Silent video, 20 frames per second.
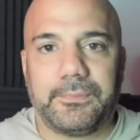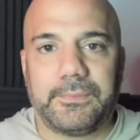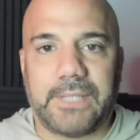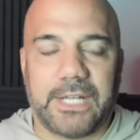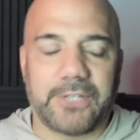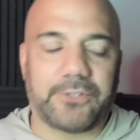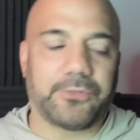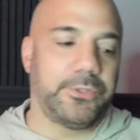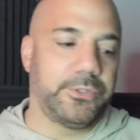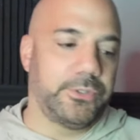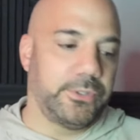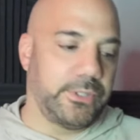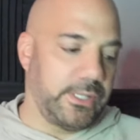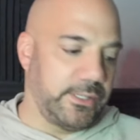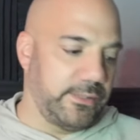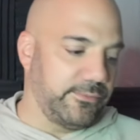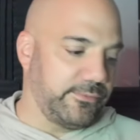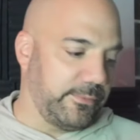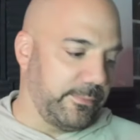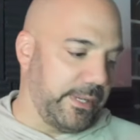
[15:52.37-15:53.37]
That's when you'll get
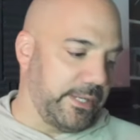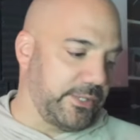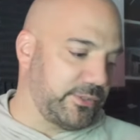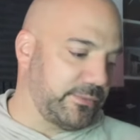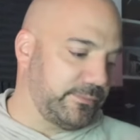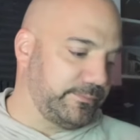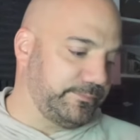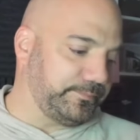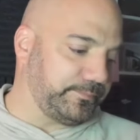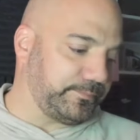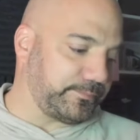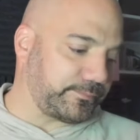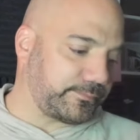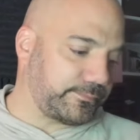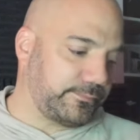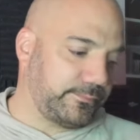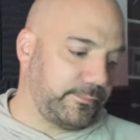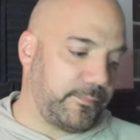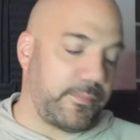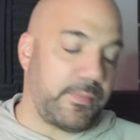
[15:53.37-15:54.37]
information.
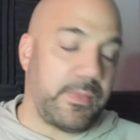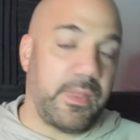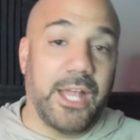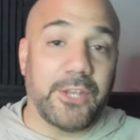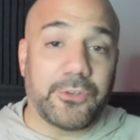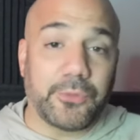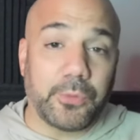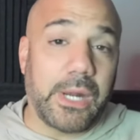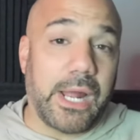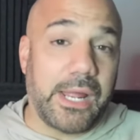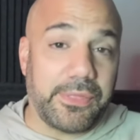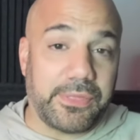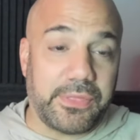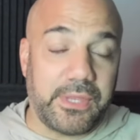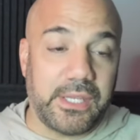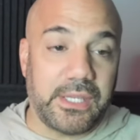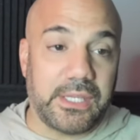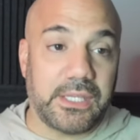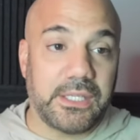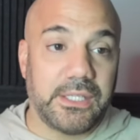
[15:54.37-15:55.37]
That's what I
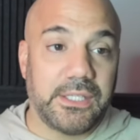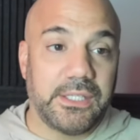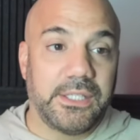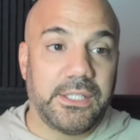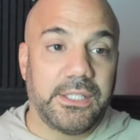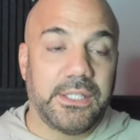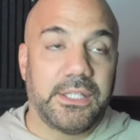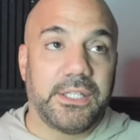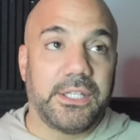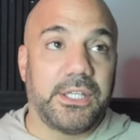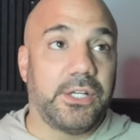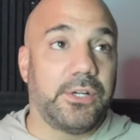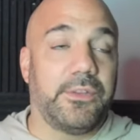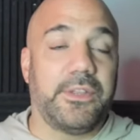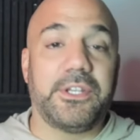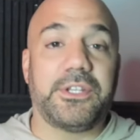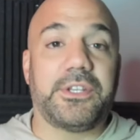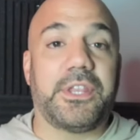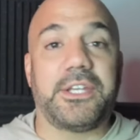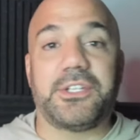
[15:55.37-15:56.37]
think. You know,
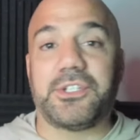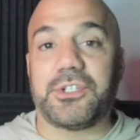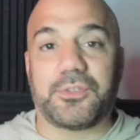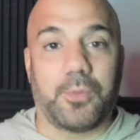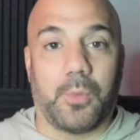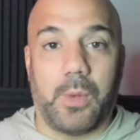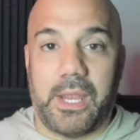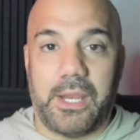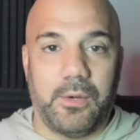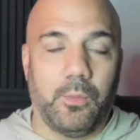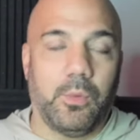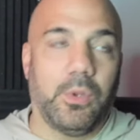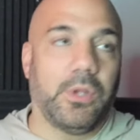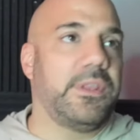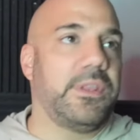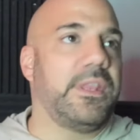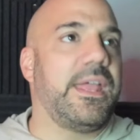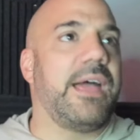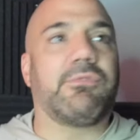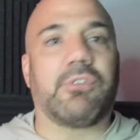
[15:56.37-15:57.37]
they just wait. We're
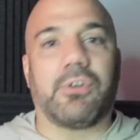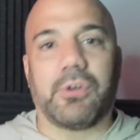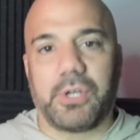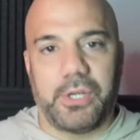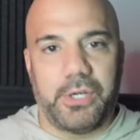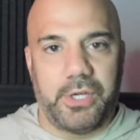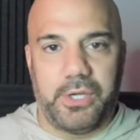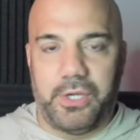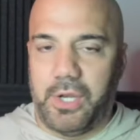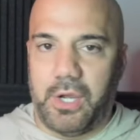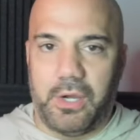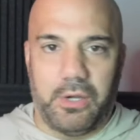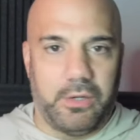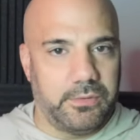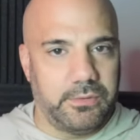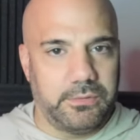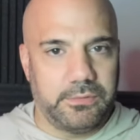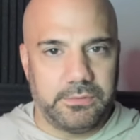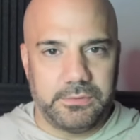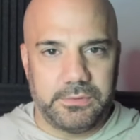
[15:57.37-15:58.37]
never going to
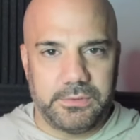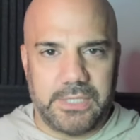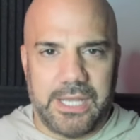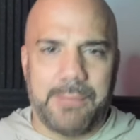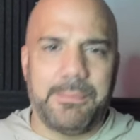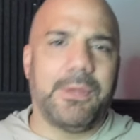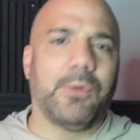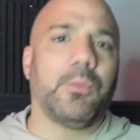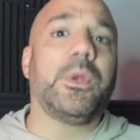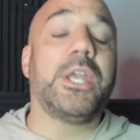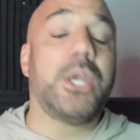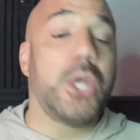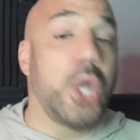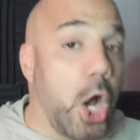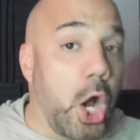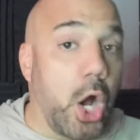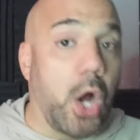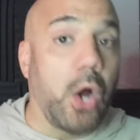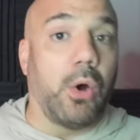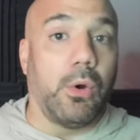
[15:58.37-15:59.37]
know. I mean, we
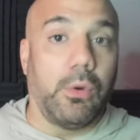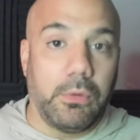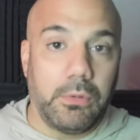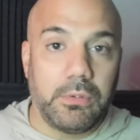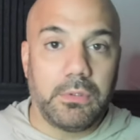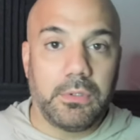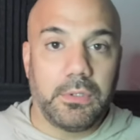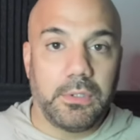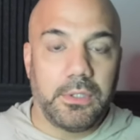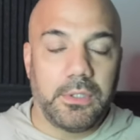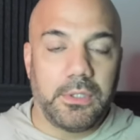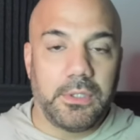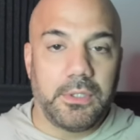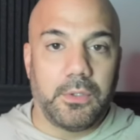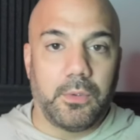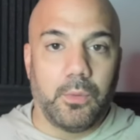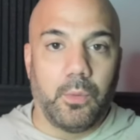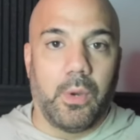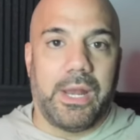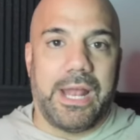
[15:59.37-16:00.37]
know
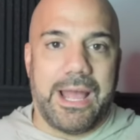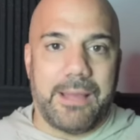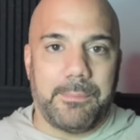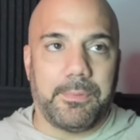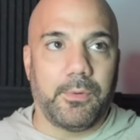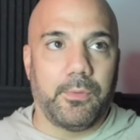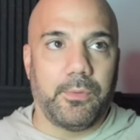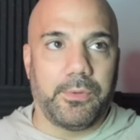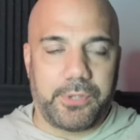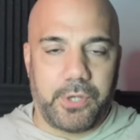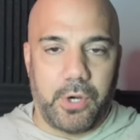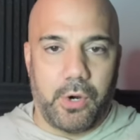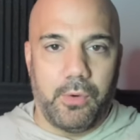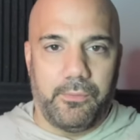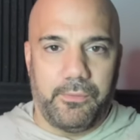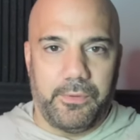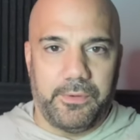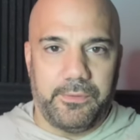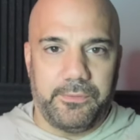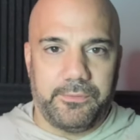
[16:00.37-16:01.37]
what happened with
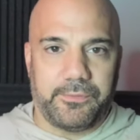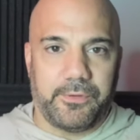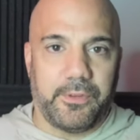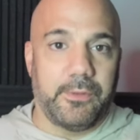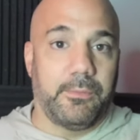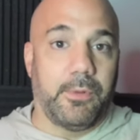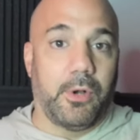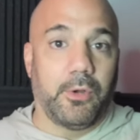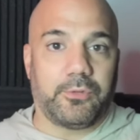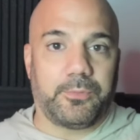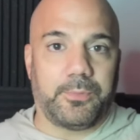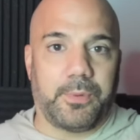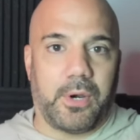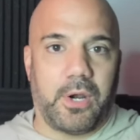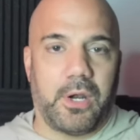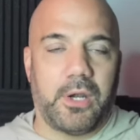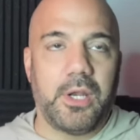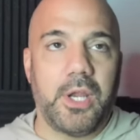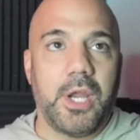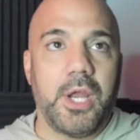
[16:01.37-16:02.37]
COVID for the most
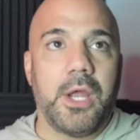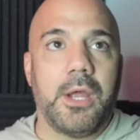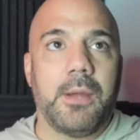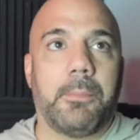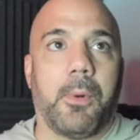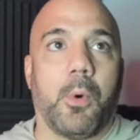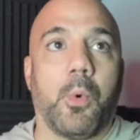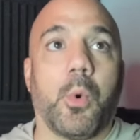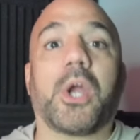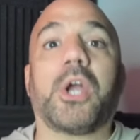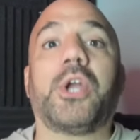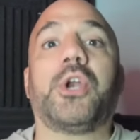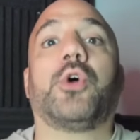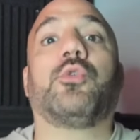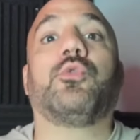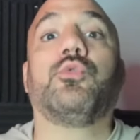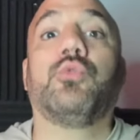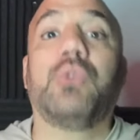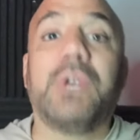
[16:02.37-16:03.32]
part, but we're going to